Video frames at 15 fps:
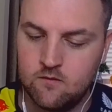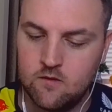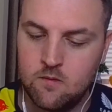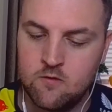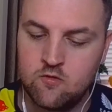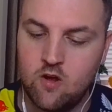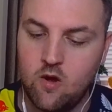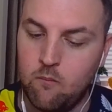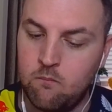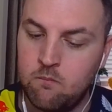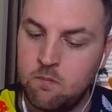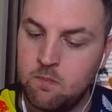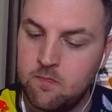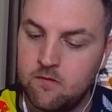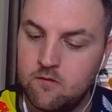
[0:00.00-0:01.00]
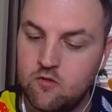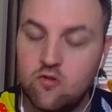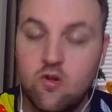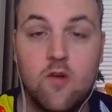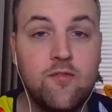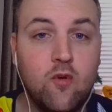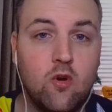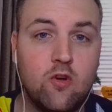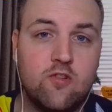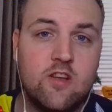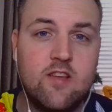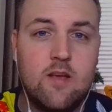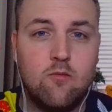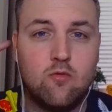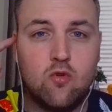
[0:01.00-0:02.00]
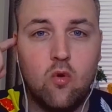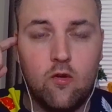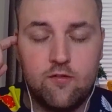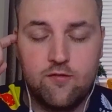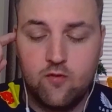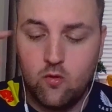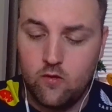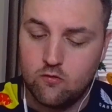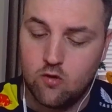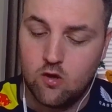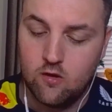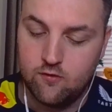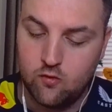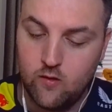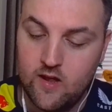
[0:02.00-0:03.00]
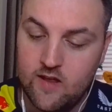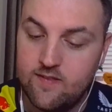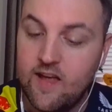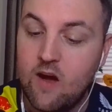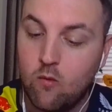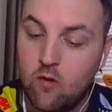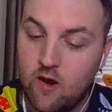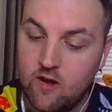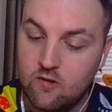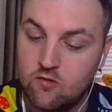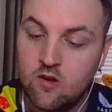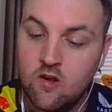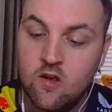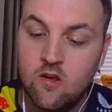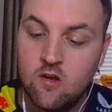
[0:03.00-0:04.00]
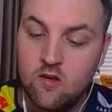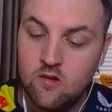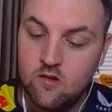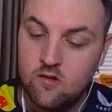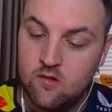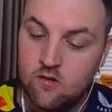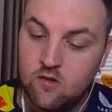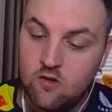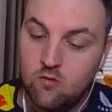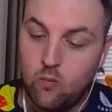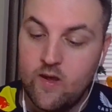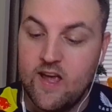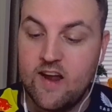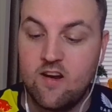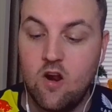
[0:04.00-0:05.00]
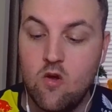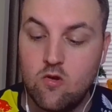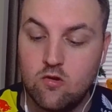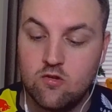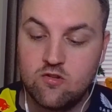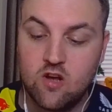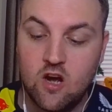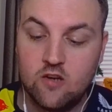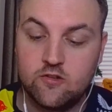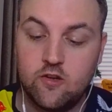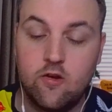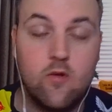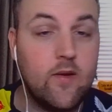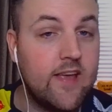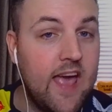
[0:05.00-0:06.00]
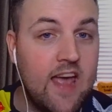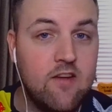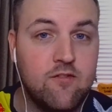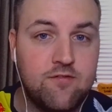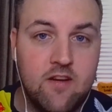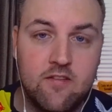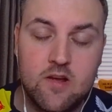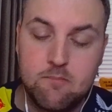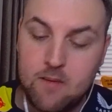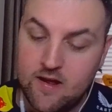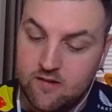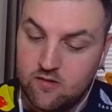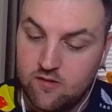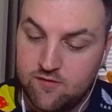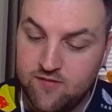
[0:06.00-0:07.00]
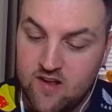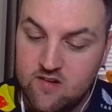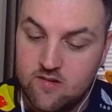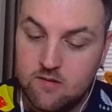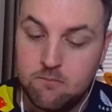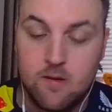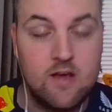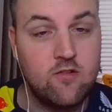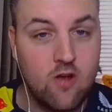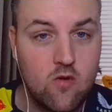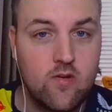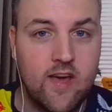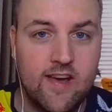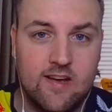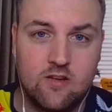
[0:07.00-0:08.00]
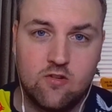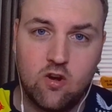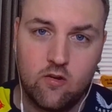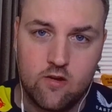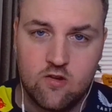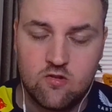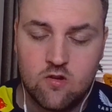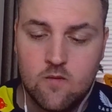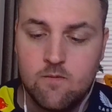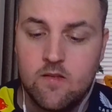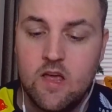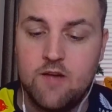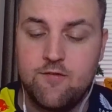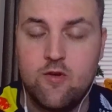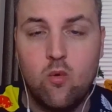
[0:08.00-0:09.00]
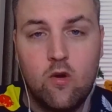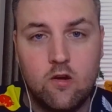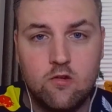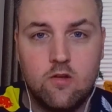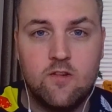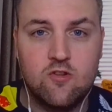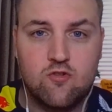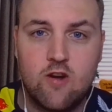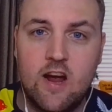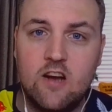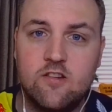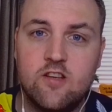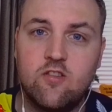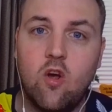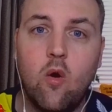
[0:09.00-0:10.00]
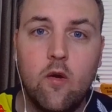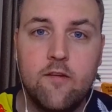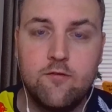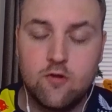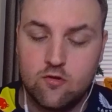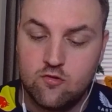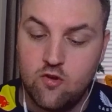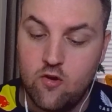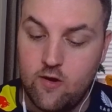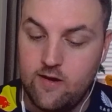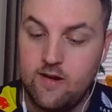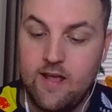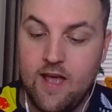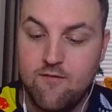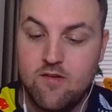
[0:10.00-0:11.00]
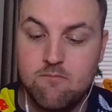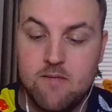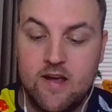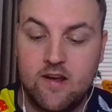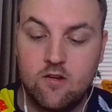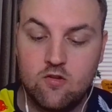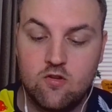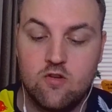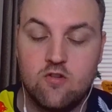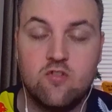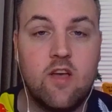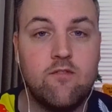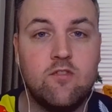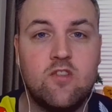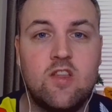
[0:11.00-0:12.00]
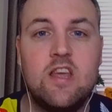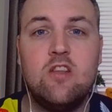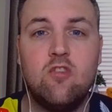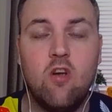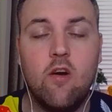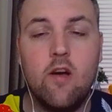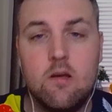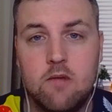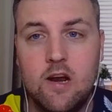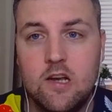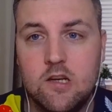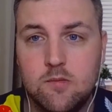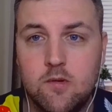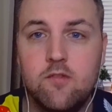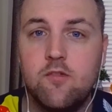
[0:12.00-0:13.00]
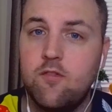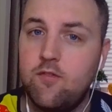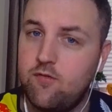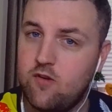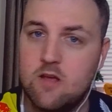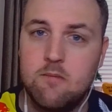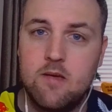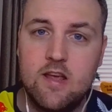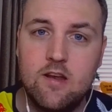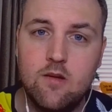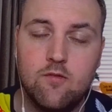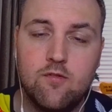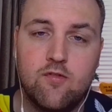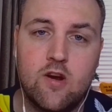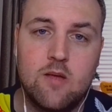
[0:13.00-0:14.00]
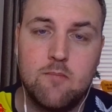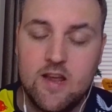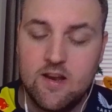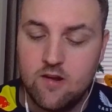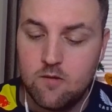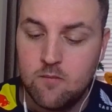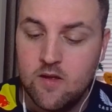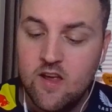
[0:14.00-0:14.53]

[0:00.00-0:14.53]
So, 240 team score for the rival in that race. We had Logan Sargent, who again, very bad at defending, but he's okay at tyres. If you want to do the strategies I've just done, Kevin Magnussen, 17 tyre management, 3 medium, 3 medium.